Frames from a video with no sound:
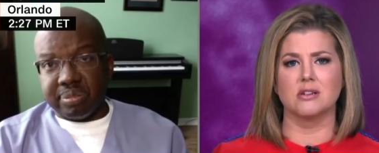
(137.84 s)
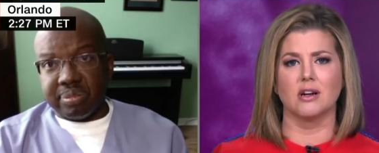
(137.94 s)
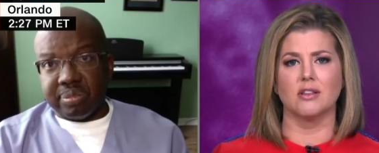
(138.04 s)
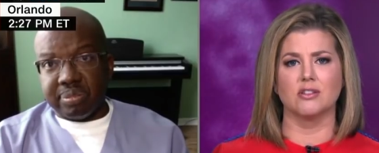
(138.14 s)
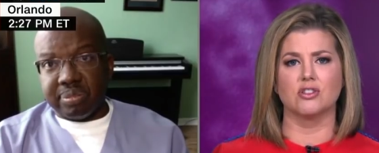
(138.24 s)

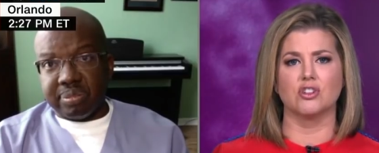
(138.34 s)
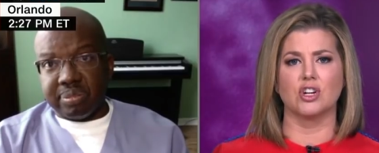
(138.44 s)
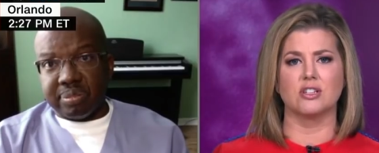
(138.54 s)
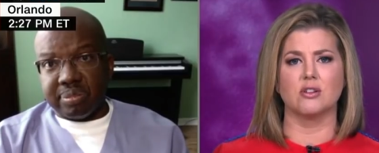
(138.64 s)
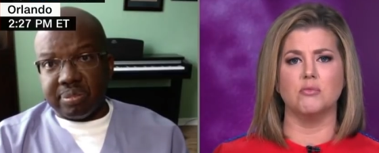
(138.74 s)
Speaker 1: study that
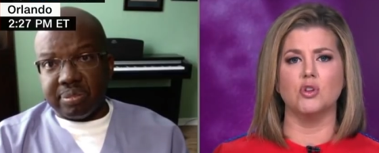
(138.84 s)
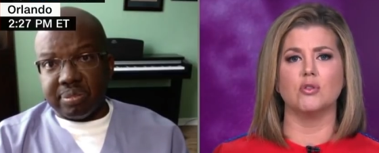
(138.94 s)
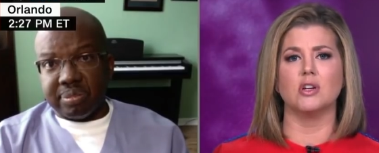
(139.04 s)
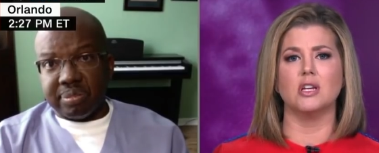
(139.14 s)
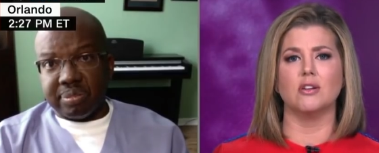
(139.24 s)
suggests
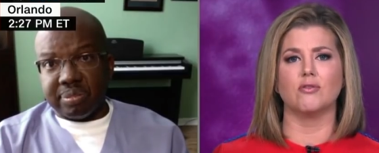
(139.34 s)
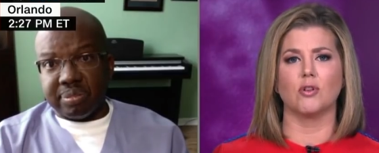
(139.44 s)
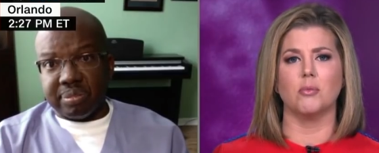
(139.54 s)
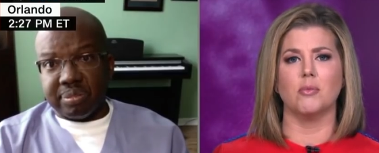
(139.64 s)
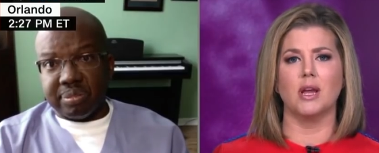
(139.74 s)
immunity
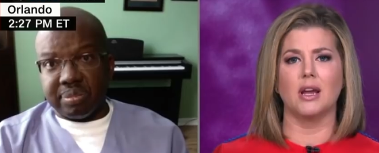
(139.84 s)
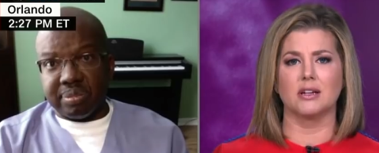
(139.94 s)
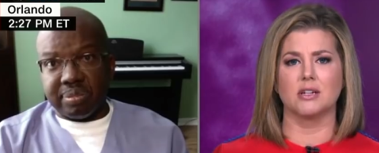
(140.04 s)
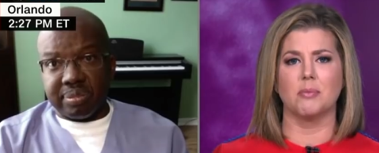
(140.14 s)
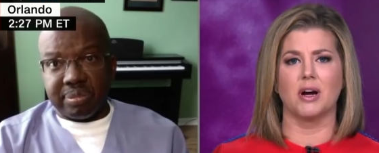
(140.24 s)
from
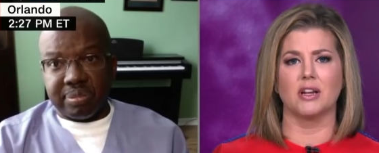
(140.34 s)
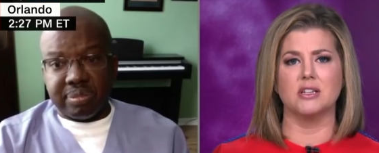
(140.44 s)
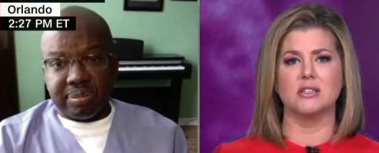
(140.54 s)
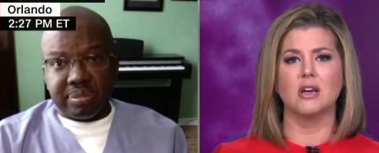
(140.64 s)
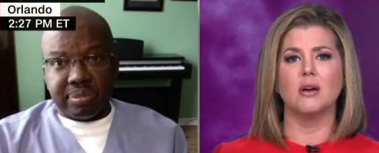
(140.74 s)

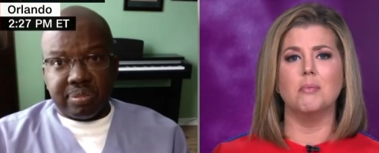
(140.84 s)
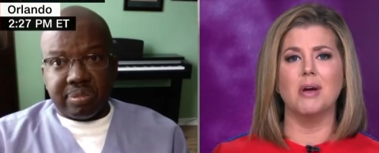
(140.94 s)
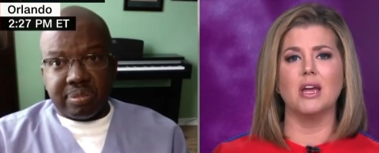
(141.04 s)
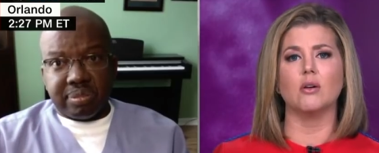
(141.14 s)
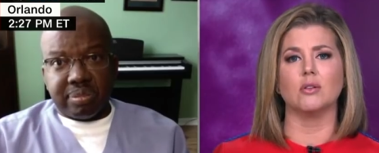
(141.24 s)
antibodies
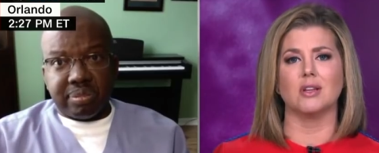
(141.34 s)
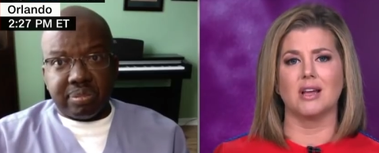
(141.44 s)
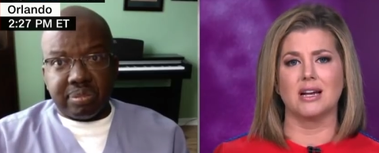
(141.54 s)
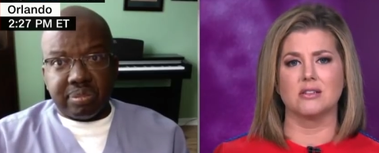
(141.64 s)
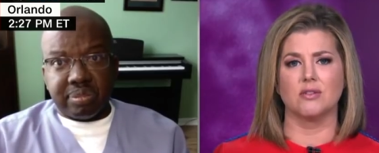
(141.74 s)
may only
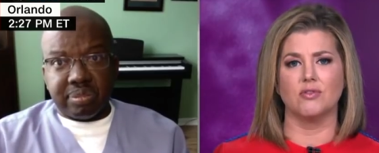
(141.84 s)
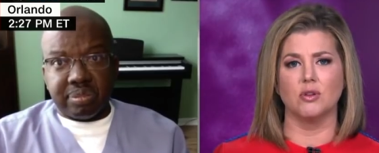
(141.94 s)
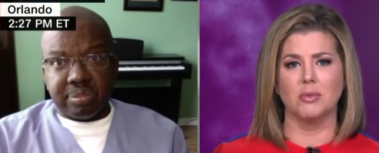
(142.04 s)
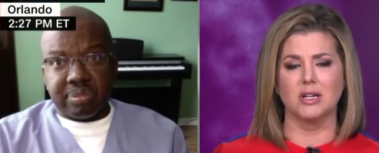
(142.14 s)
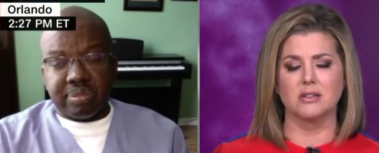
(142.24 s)
last a
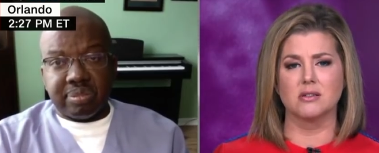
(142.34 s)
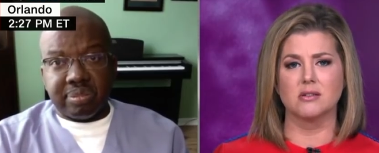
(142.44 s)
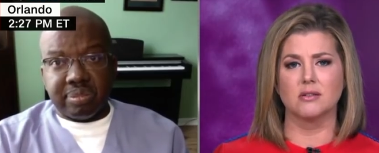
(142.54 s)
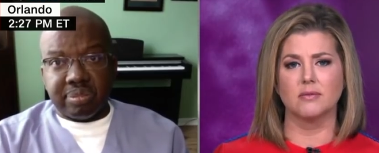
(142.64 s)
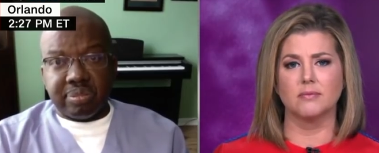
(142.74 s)
few months.
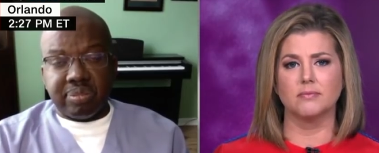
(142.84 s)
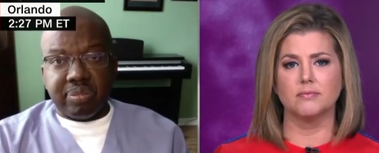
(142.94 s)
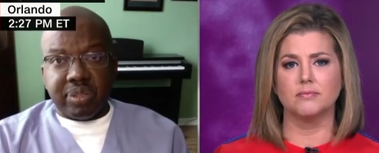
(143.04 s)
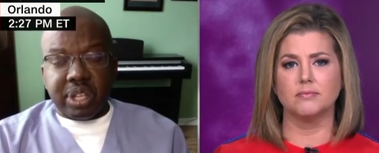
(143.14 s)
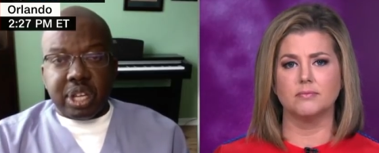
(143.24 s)

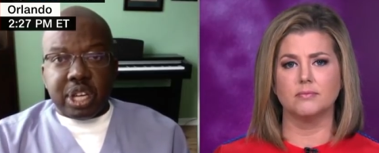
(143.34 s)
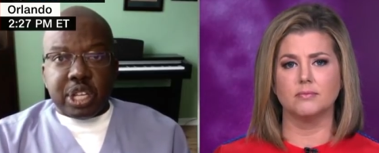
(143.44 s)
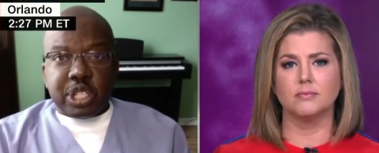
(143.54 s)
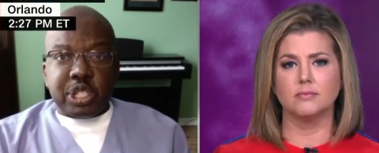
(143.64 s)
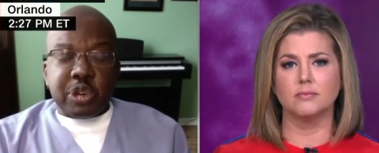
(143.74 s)

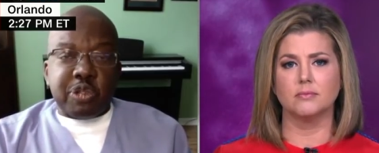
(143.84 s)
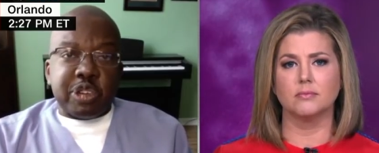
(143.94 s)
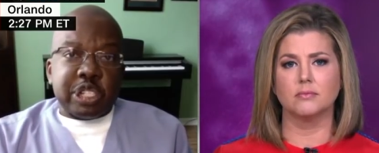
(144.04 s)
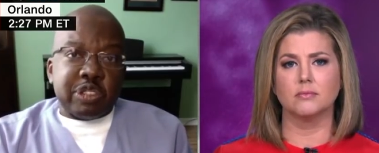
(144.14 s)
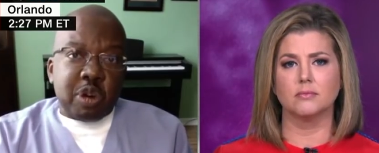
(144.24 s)
Speaker 2: So,
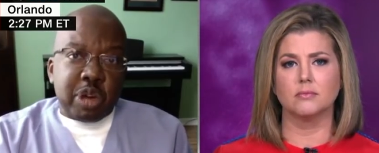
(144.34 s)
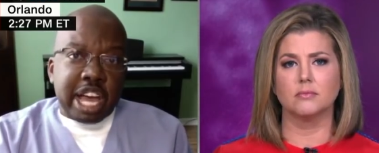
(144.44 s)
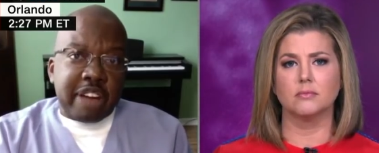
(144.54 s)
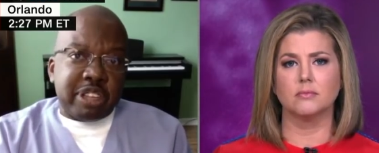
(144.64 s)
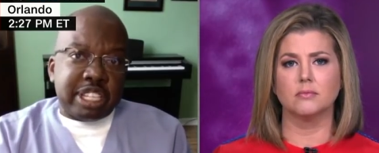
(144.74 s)
first of all, we
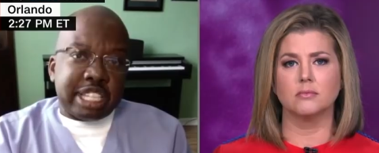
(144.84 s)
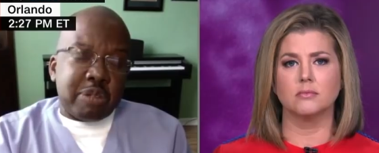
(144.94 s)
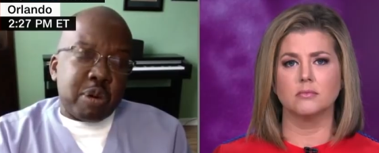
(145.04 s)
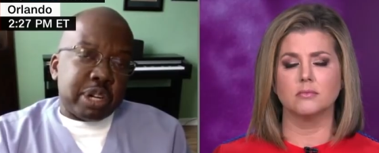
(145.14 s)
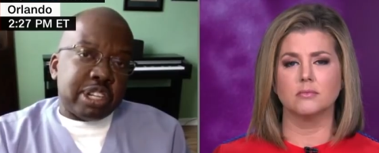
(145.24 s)
have to
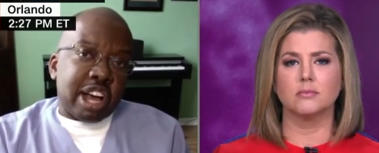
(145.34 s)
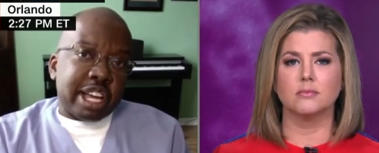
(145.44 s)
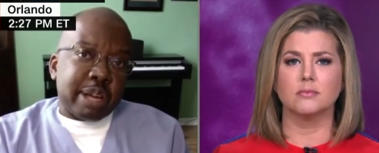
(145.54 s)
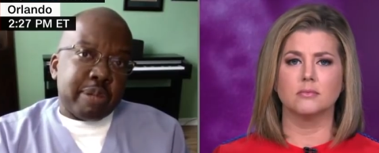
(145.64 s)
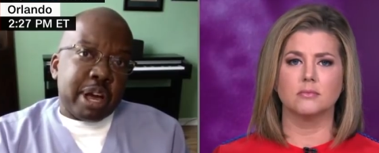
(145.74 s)
decide what we're
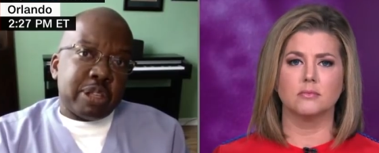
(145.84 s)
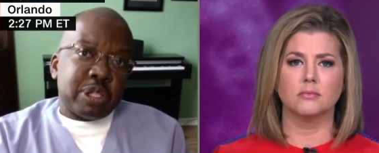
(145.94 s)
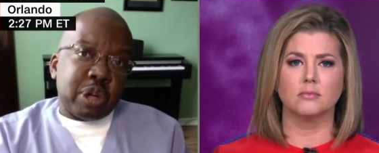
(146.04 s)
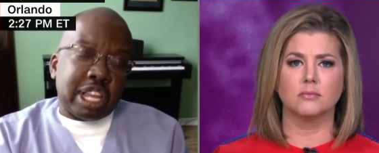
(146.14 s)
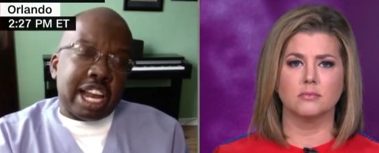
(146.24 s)
talking about.
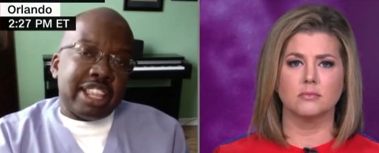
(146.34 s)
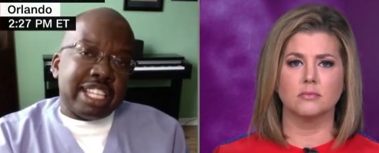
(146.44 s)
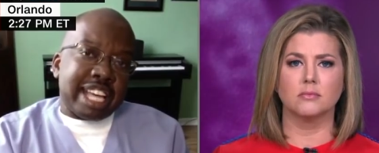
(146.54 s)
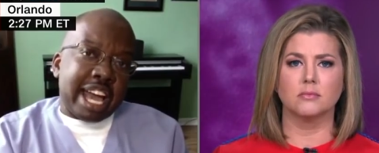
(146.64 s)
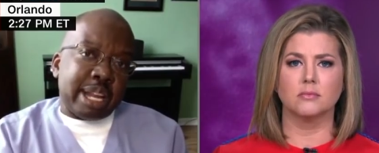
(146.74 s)
So, a lot of
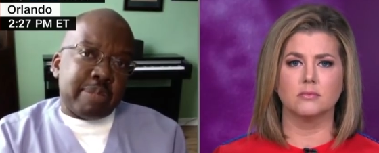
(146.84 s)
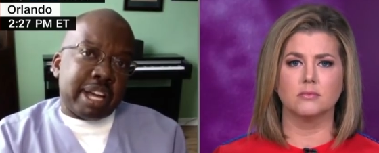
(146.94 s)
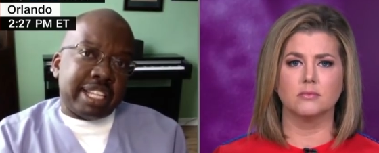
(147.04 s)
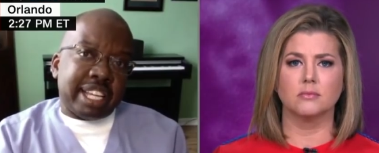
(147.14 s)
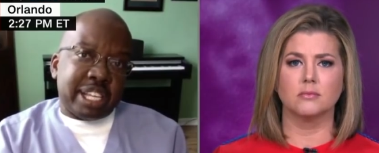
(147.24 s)
these
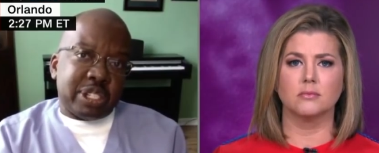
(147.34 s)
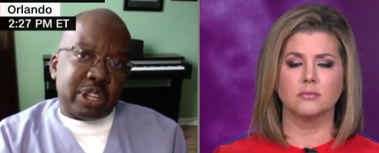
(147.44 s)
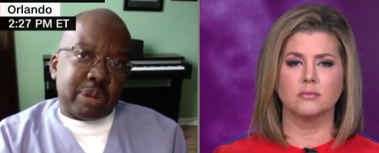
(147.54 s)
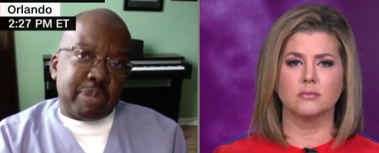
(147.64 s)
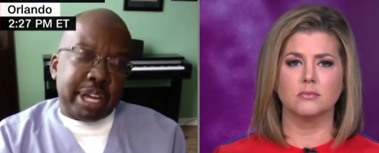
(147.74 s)
antibody tests that
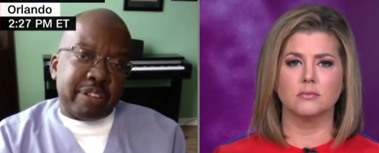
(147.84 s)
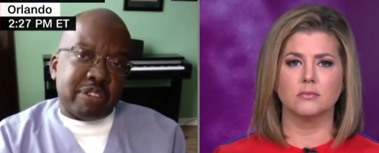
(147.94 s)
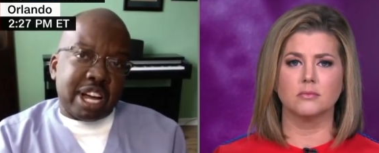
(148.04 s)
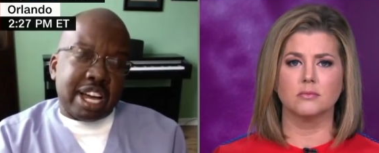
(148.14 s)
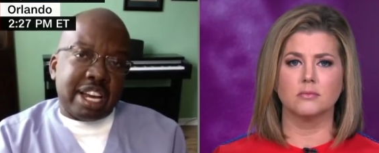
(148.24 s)
are being
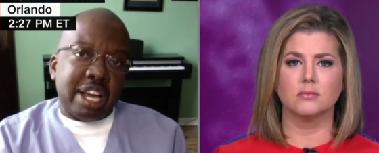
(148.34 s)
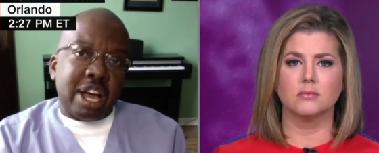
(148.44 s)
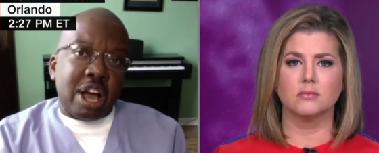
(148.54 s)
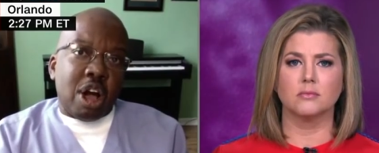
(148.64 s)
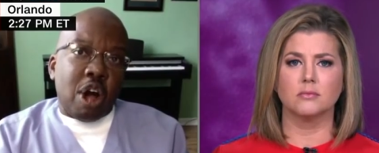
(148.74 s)
run
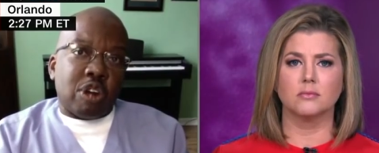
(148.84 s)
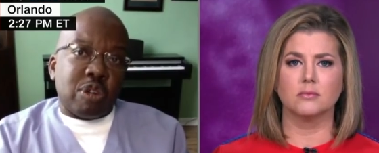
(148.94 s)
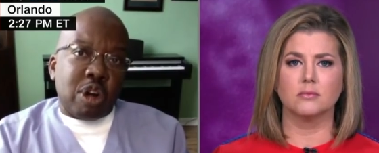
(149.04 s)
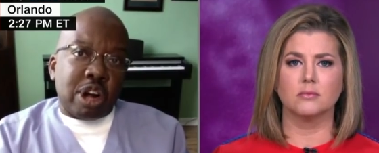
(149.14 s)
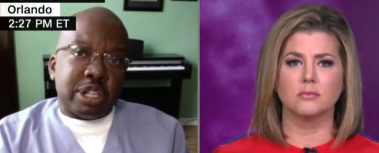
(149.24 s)

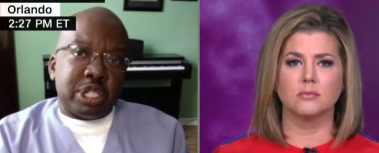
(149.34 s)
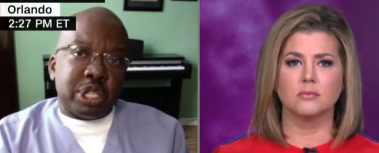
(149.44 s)
are, are